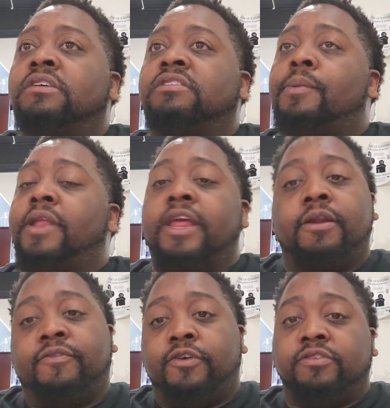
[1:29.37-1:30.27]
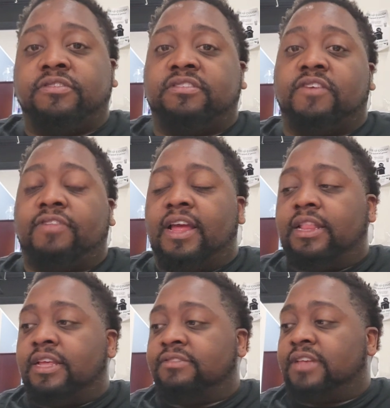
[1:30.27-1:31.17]
some of the interviews and stuff
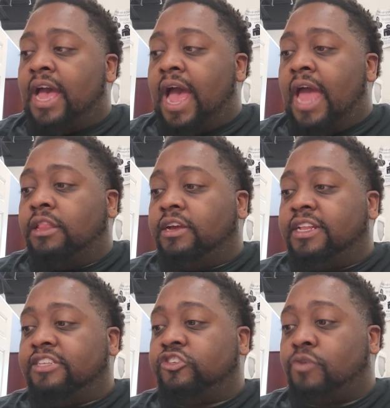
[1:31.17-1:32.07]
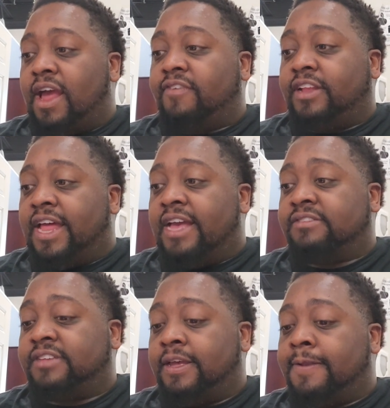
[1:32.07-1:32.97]
like this. I look at this draft
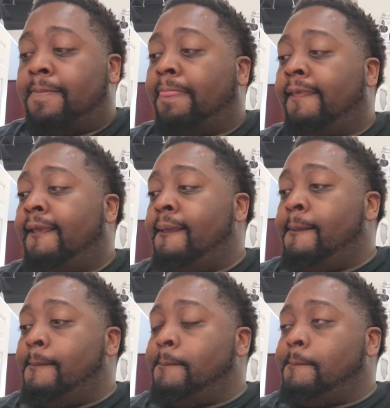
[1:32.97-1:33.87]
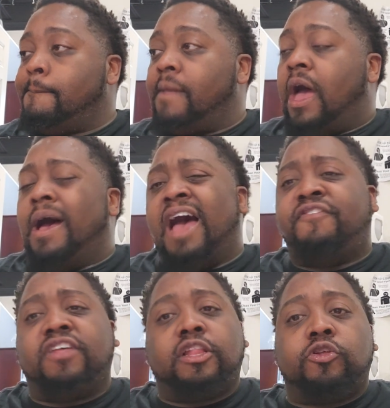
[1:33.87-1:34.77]
class and
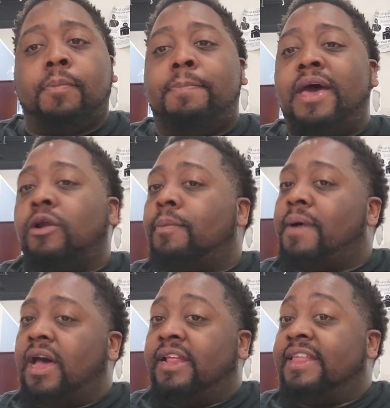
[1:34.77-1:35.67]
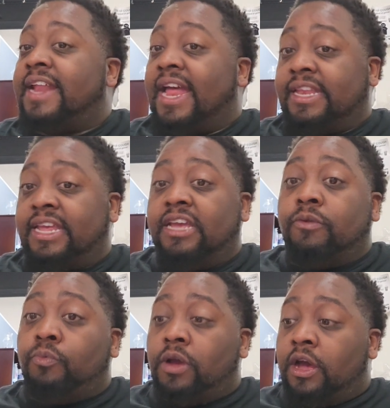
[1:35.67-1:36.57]
I feel a little better about it than I
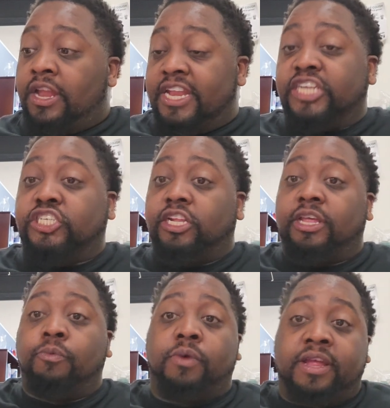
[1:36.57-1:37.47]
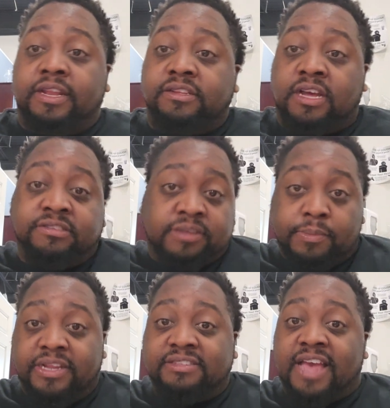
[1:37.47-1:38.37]
did initially when
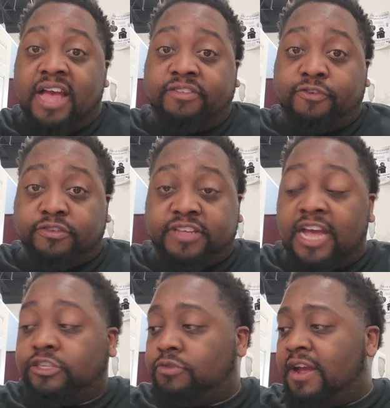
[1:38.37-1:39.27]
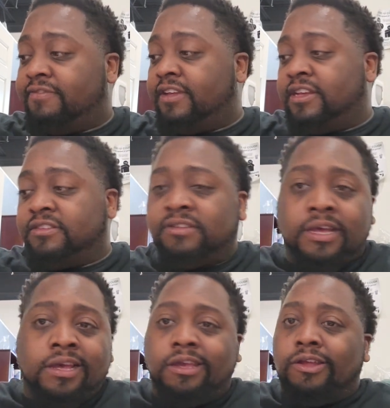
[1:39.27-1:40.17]
some of these guys first got drafted, because,
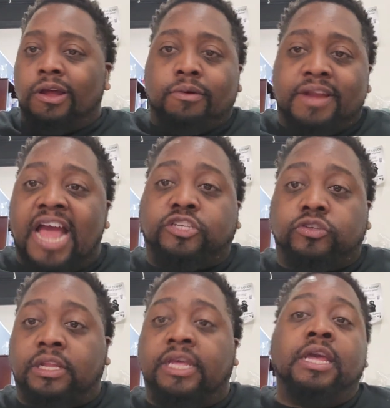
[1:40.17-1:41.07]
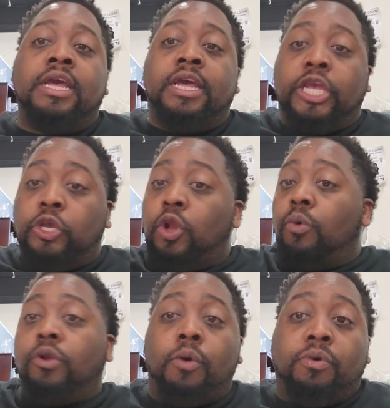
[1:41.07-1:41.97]
you know, naturally, you
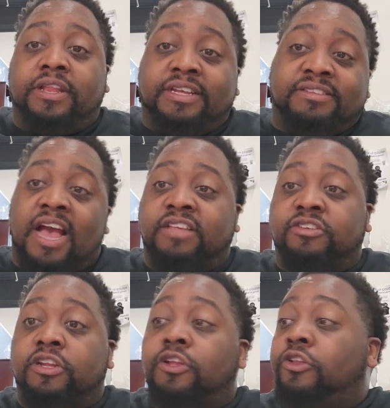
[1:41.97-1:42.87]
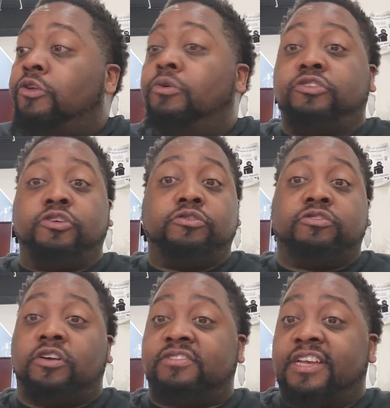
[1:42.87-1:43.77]
don't know what these guys are going to do until you
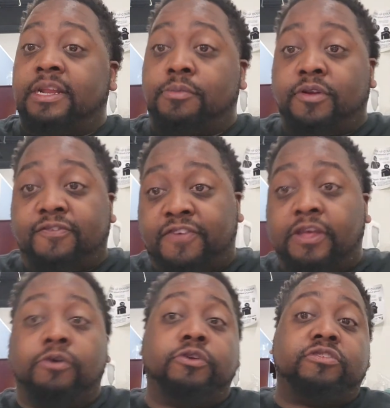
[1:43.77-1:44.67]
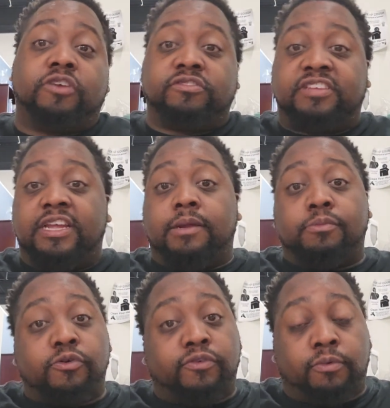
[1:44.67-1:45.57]
start seeing them on the field, you start seeing
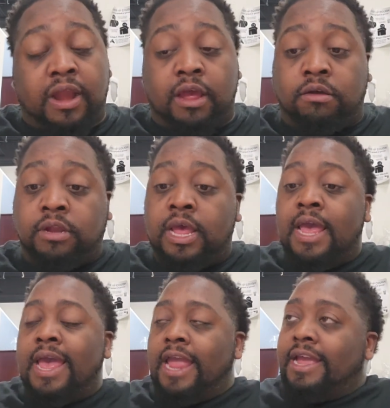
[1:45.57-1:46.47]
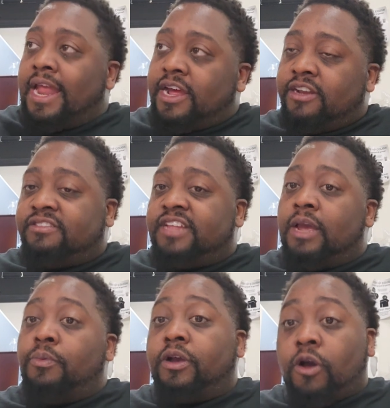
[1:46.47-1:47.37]
them move around. And you got to
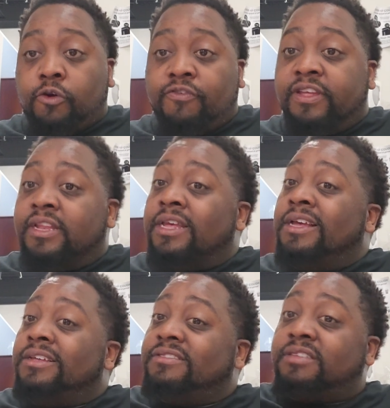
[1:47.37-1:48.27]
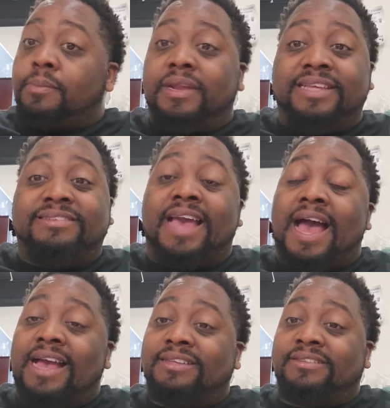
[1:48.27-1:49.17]
understand, with COVID, some of these
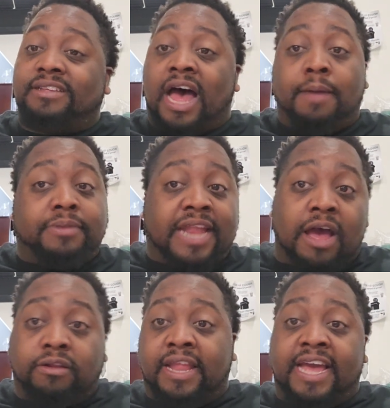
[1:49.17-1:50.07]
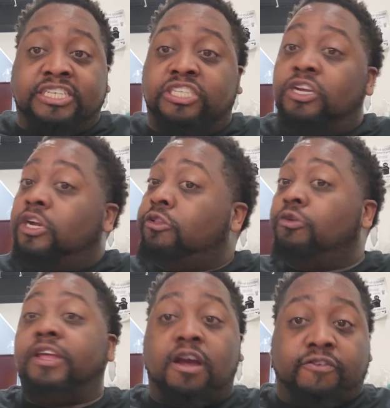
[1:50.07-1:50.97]
guys opted out last year,
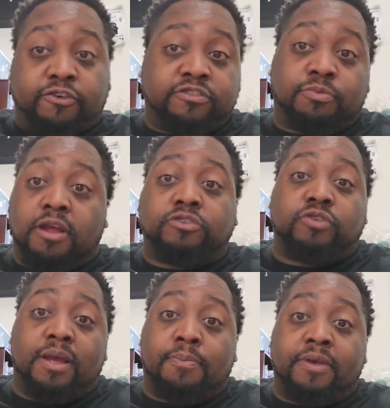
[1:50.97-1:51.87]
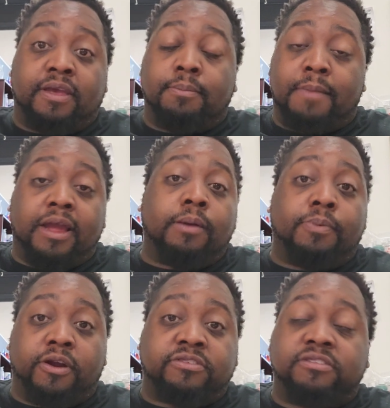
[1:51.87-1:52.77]
including our first round draft pick, Micah
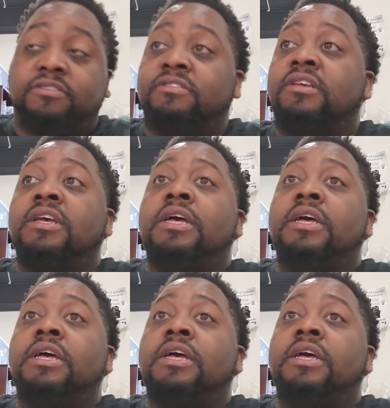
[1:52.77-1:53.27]
Parsons.